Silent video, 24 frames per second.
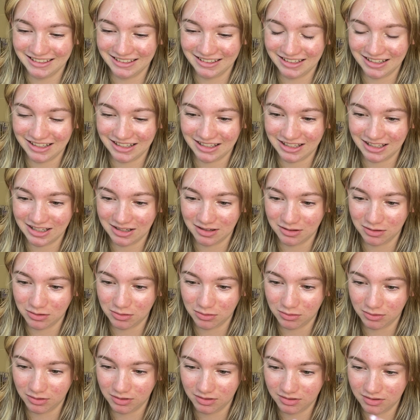That's so
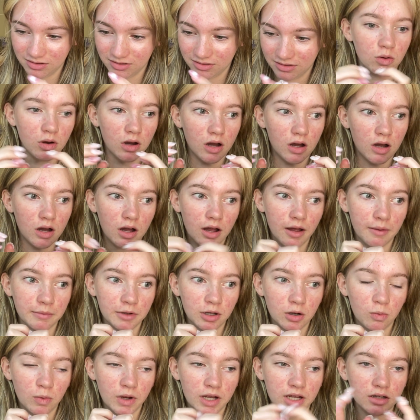cool. I'm
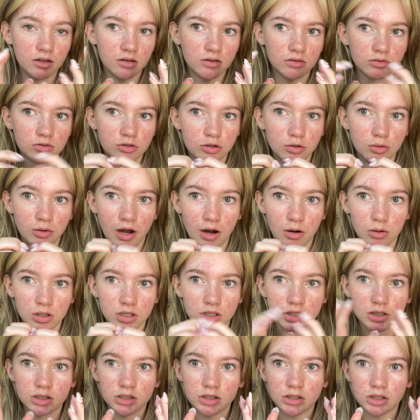gonna wait 2
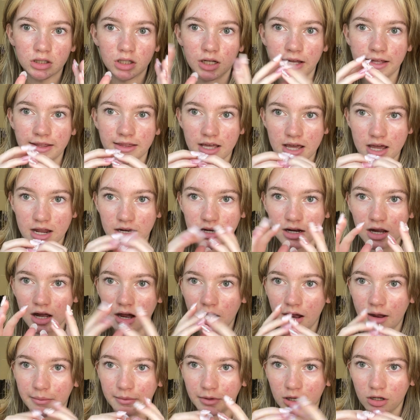hours and then
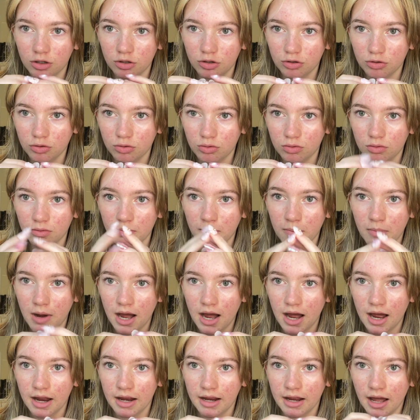I'm gonna do
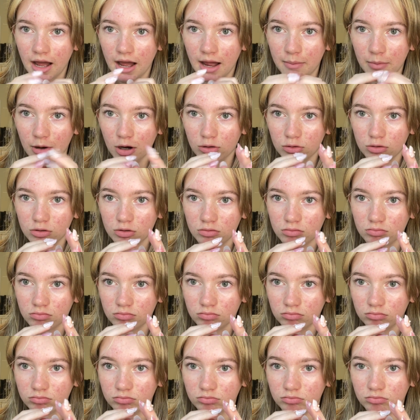my eyebrows.
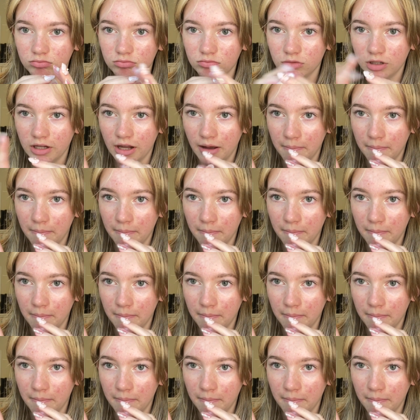Yeah,